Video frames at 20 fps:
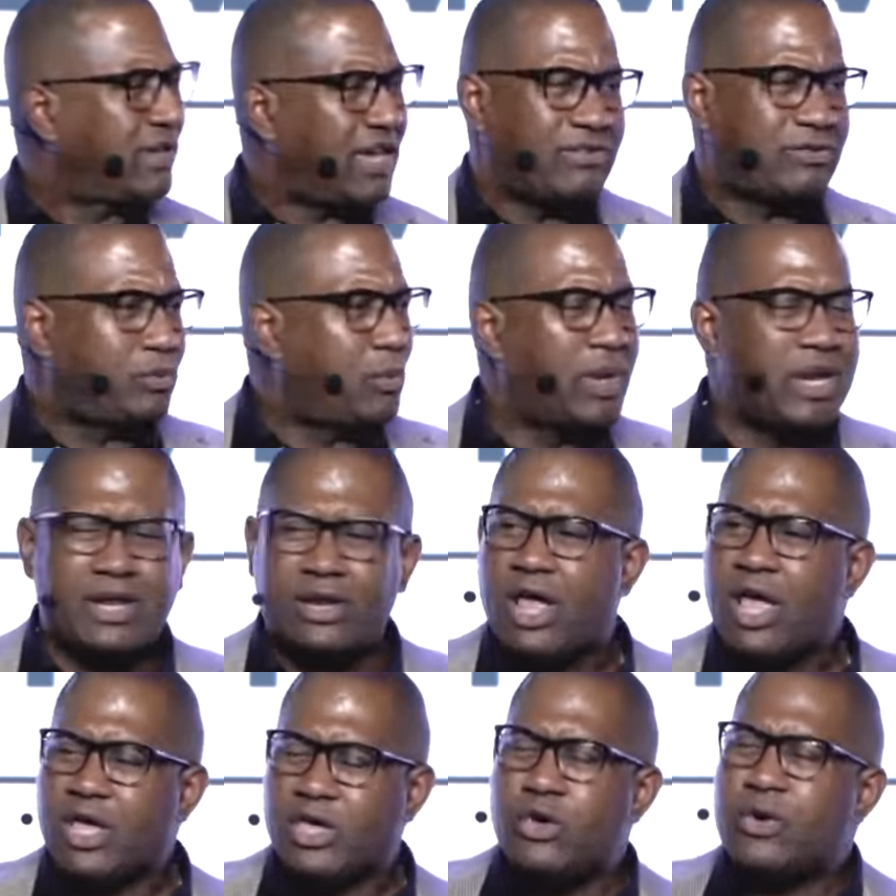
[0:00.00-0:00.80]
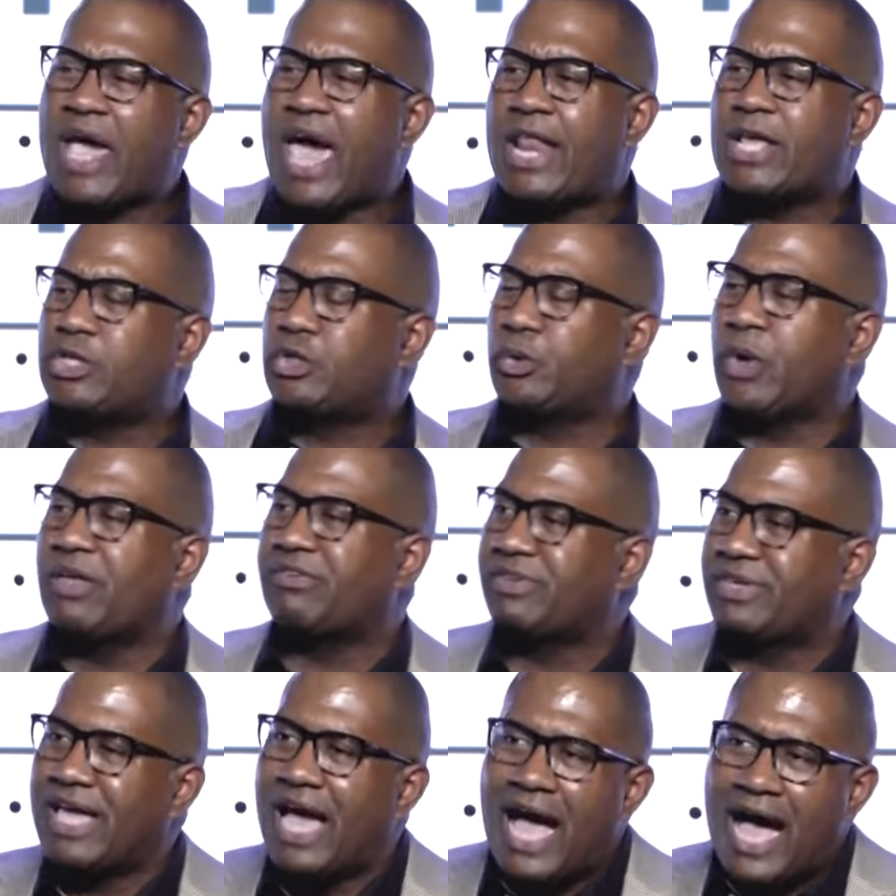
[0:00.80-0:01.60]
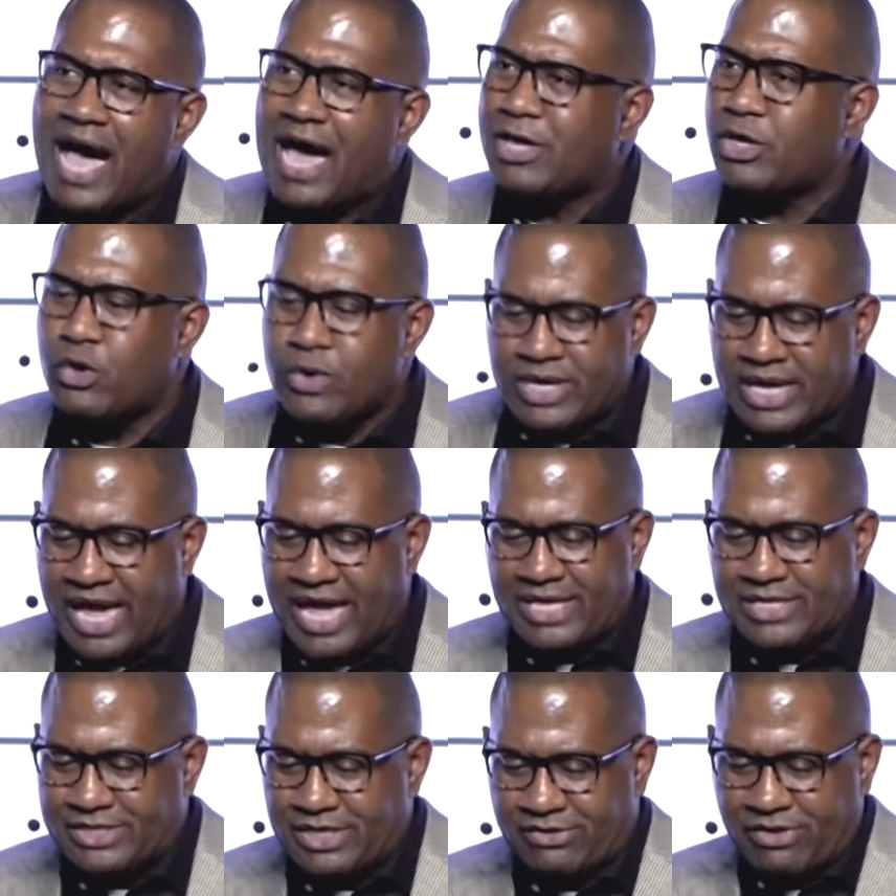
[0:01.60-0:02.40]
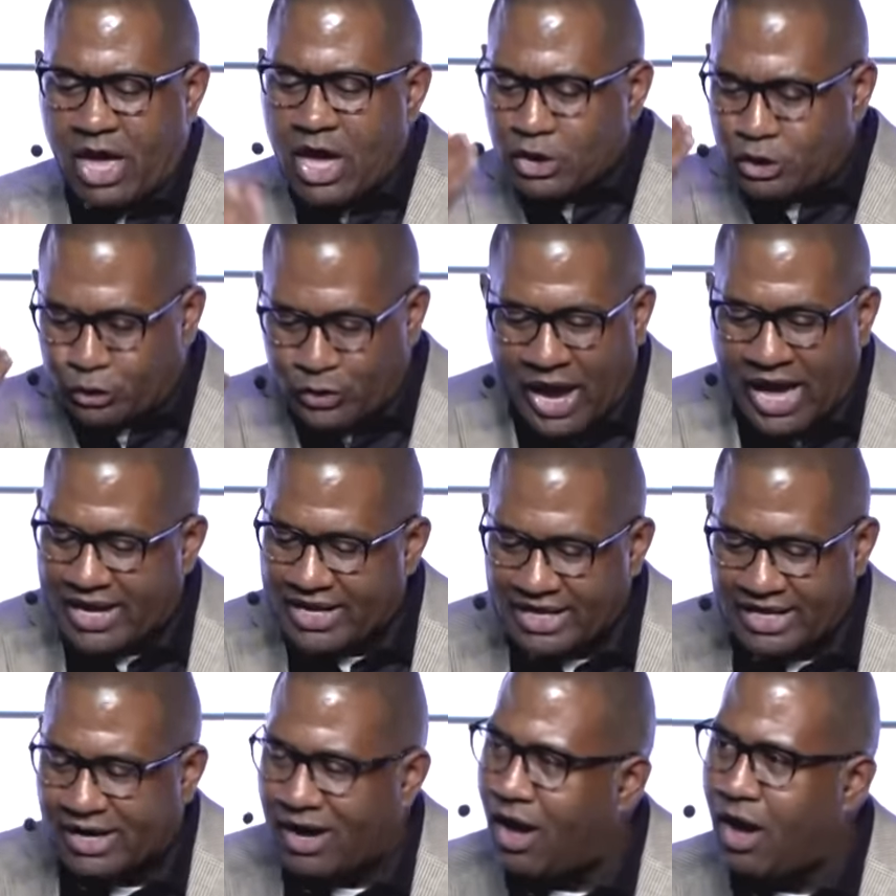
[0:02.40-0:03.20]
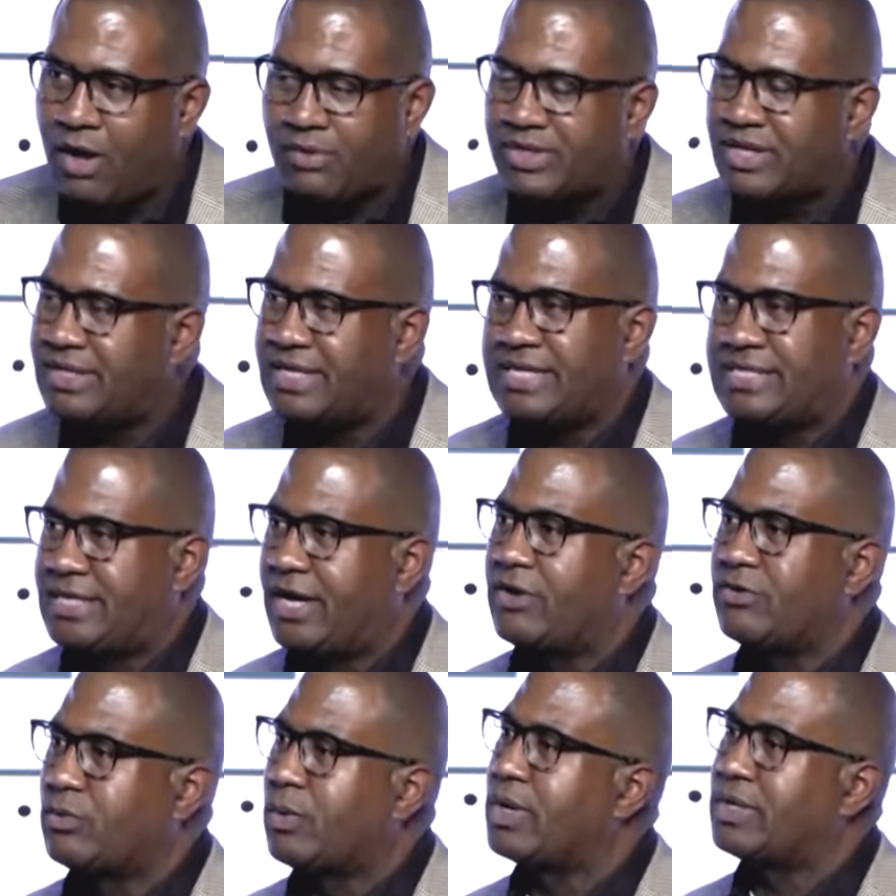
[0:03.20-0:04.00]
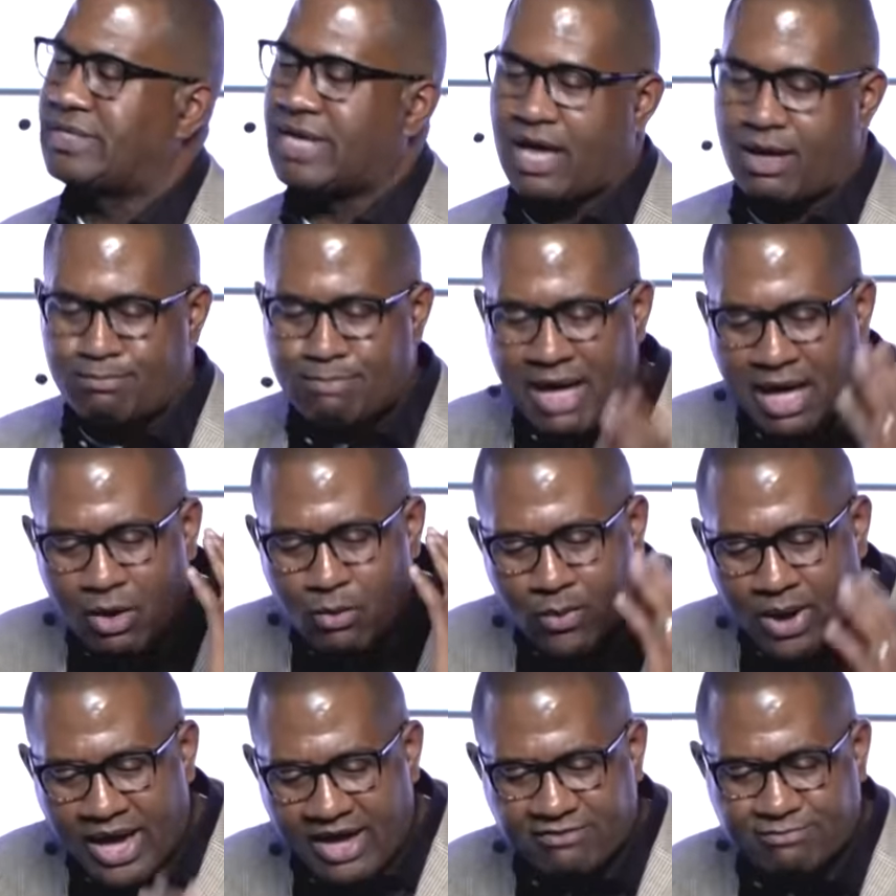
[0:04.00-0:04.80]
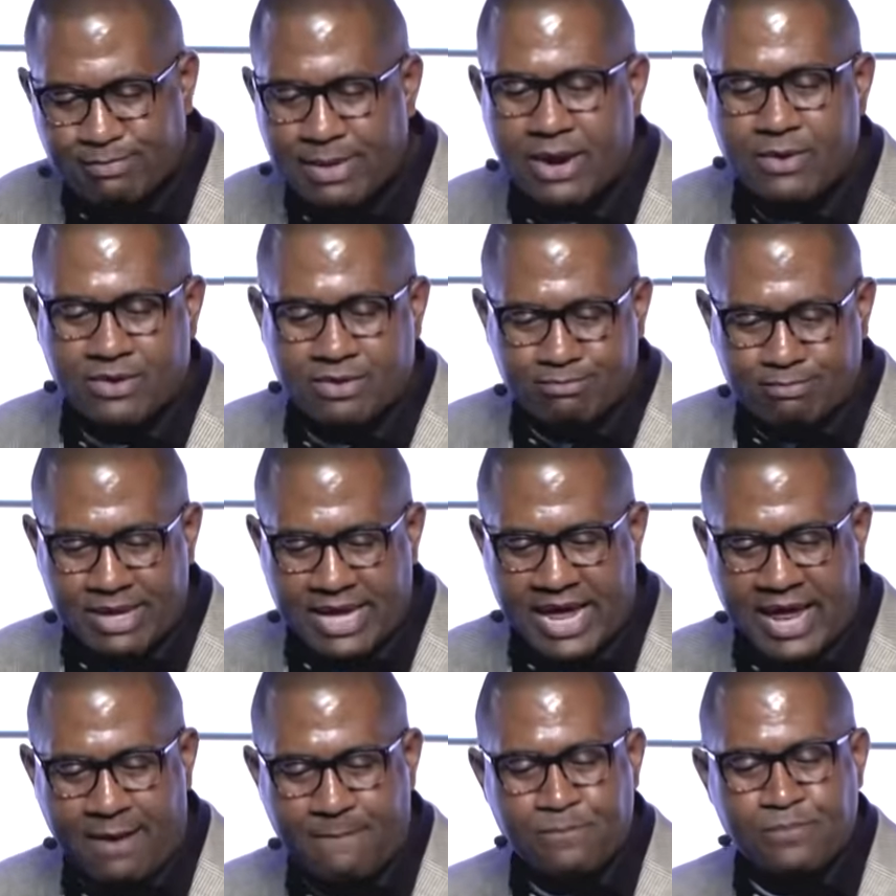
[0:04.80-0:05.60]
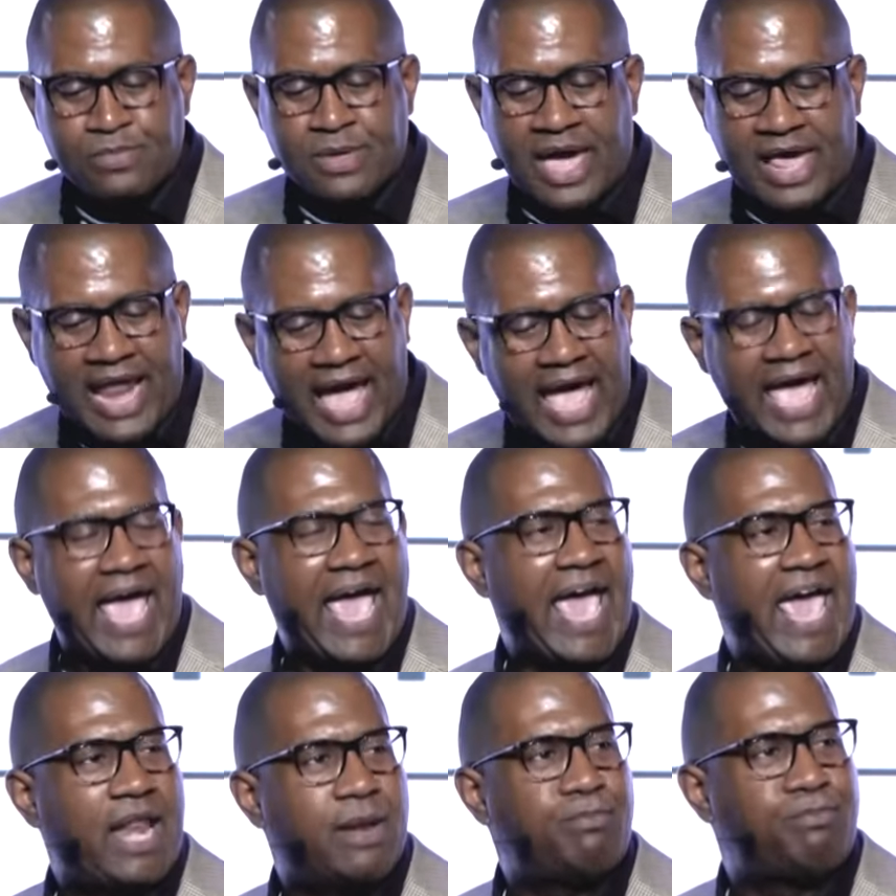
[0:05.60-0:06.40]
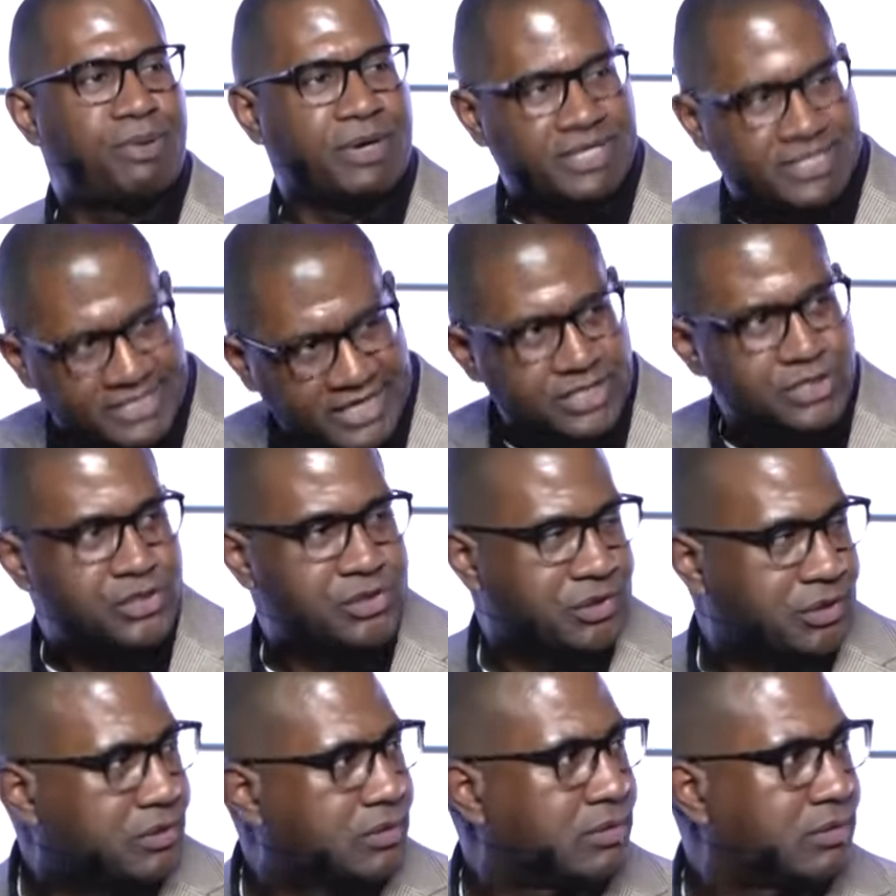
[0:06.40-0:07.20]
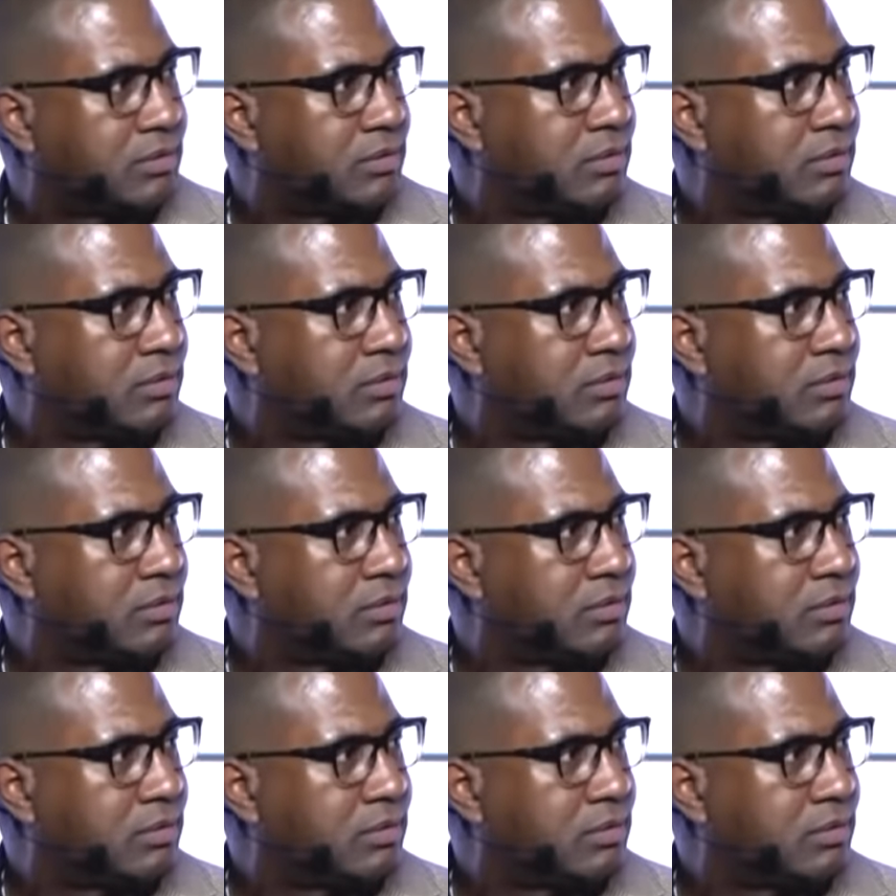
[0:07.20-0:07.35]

That's what you gotta trust God. You can't just try to get all the details worked out. My wife married me and I had potential.